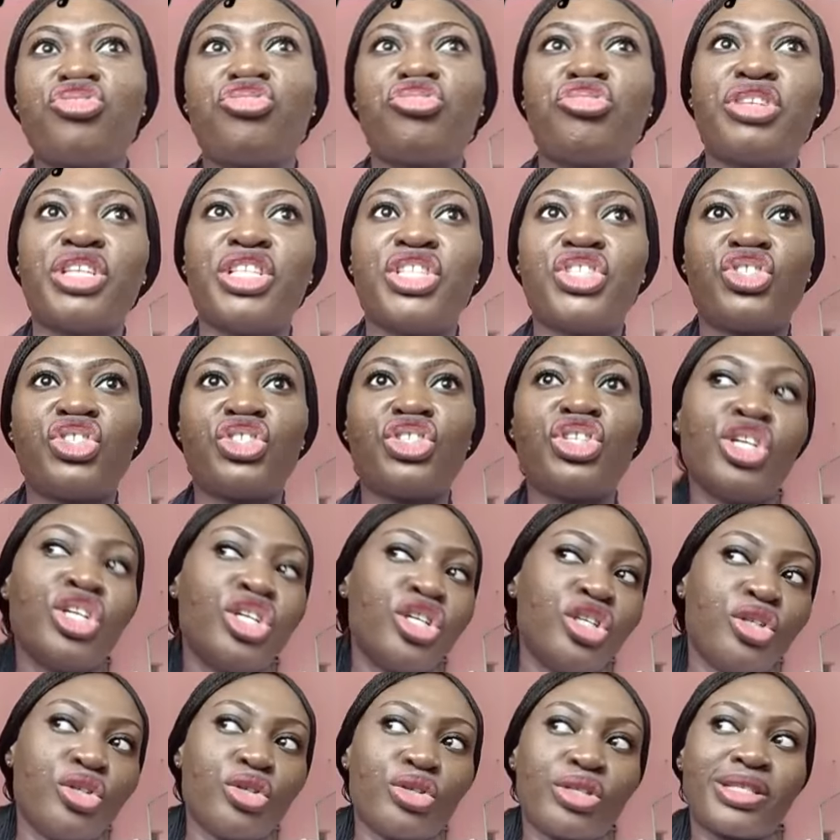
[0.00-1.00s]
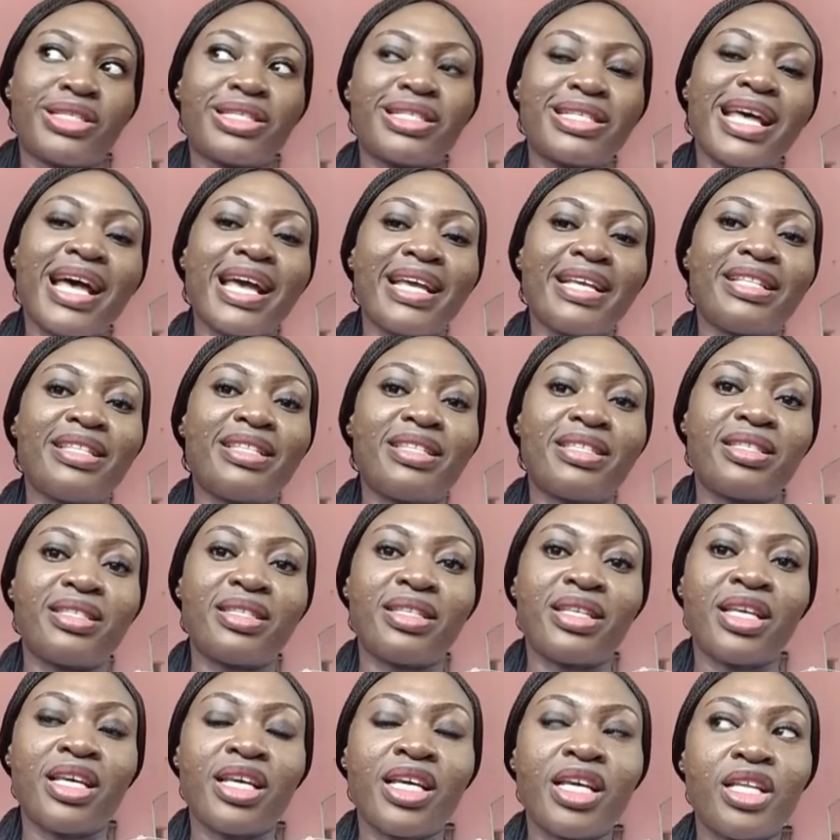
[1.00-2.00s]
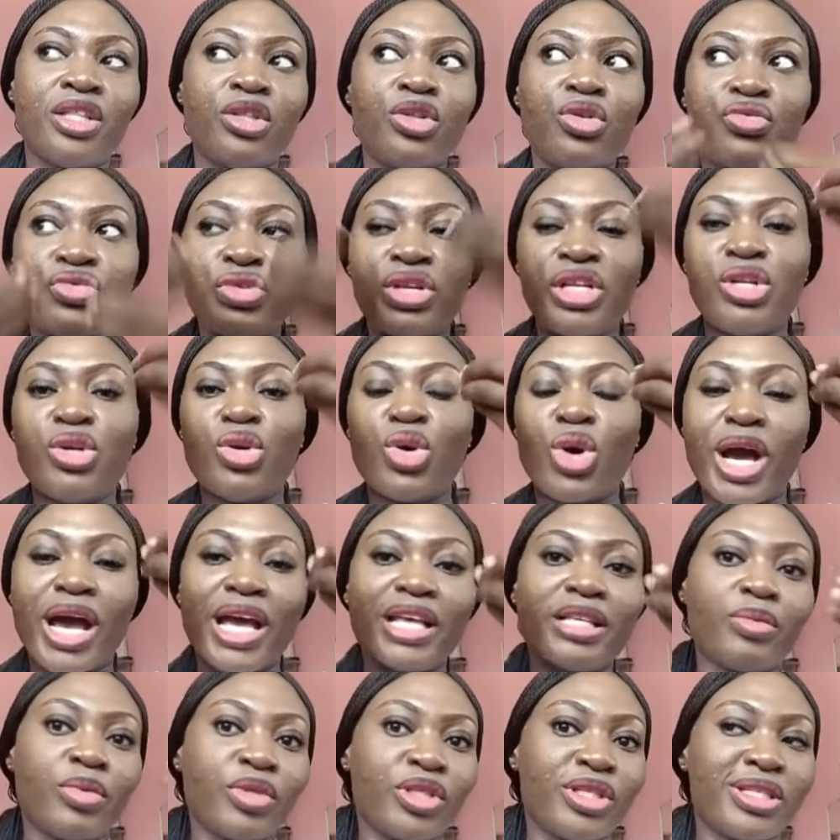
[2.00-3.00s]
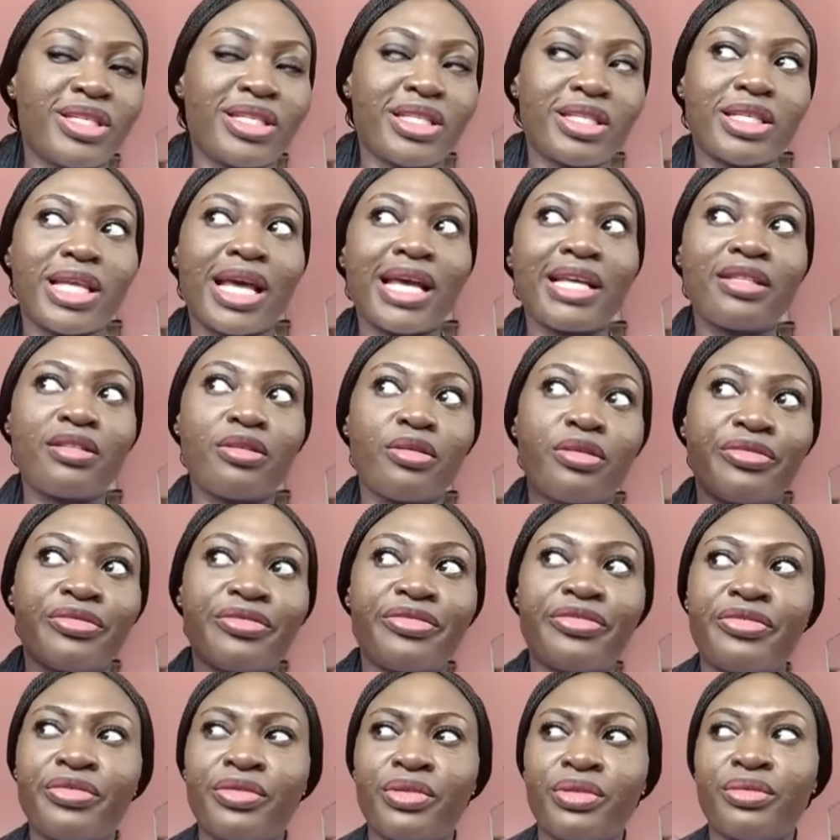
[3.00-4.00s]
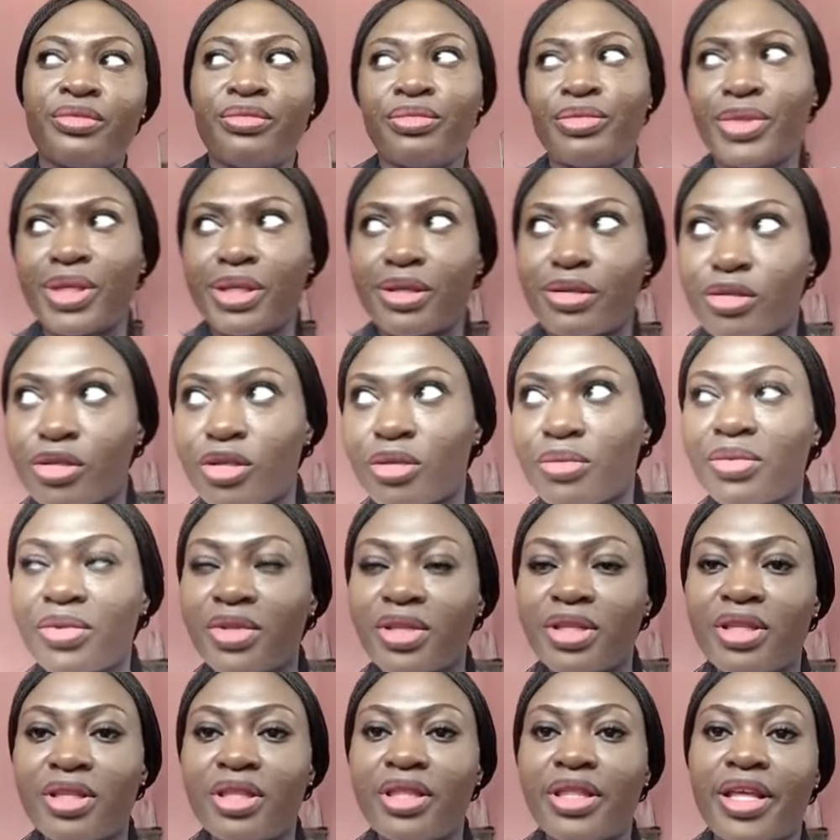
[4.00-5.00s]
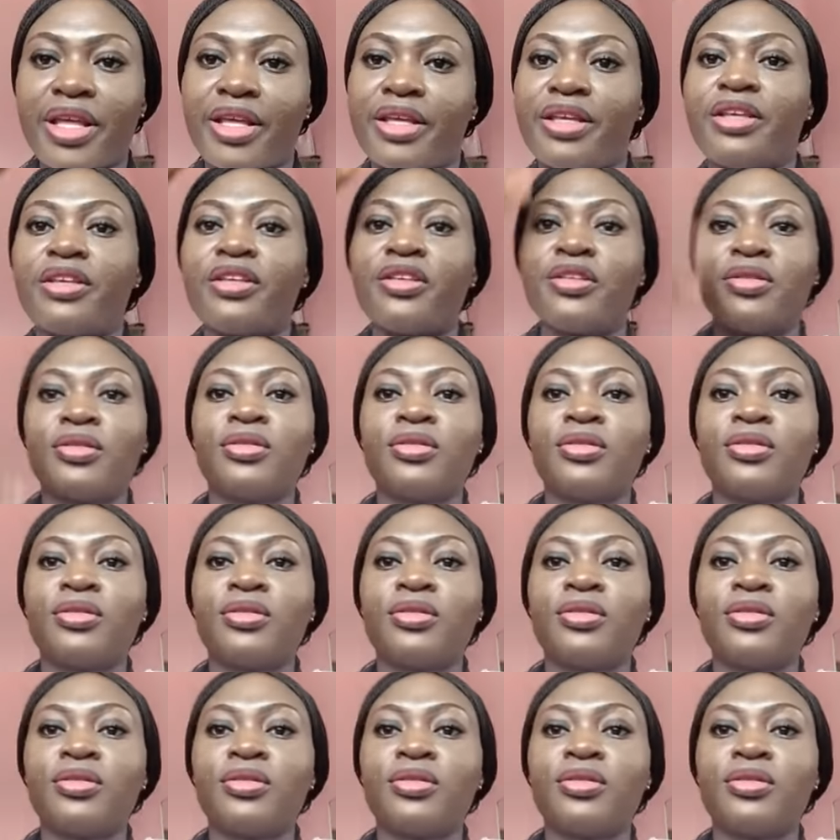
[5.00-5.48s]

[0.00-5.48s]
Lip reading: strange. Your sight, not really your eyes, but the sight of, there's something there.